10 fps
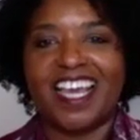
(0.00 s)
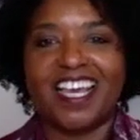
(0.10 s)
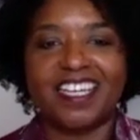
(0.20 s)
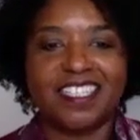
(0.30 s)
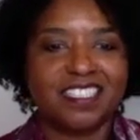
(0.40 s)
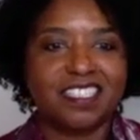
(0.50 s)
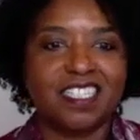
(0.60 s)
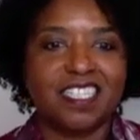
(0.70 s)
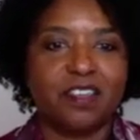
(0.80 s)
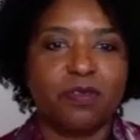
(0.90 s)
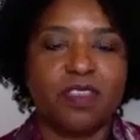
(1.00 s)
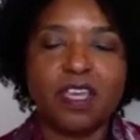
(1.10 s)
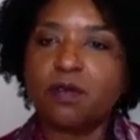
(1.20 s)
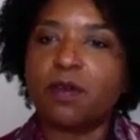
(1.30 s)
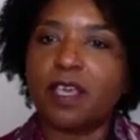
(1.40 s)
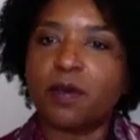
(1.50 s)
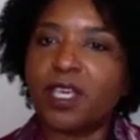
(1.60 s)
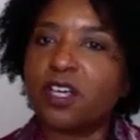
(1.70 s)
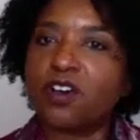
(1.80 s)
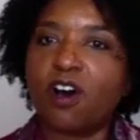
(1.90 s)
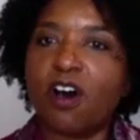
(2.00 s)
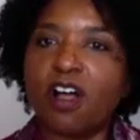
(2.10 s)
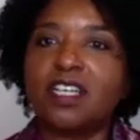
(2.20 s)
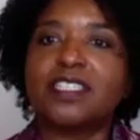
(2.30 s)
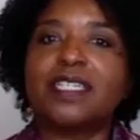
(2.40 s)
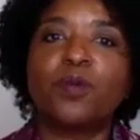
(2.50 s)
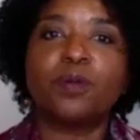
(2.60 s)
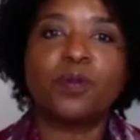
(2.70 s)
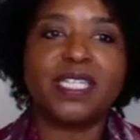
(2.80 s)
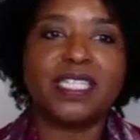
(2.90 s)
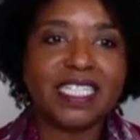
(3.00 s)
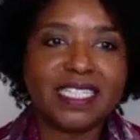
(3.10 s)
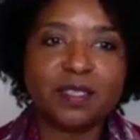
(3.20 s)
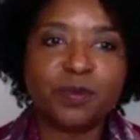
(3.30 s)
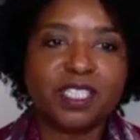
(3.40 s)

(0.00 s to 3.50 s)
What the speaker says: And then we can call on it when we need it.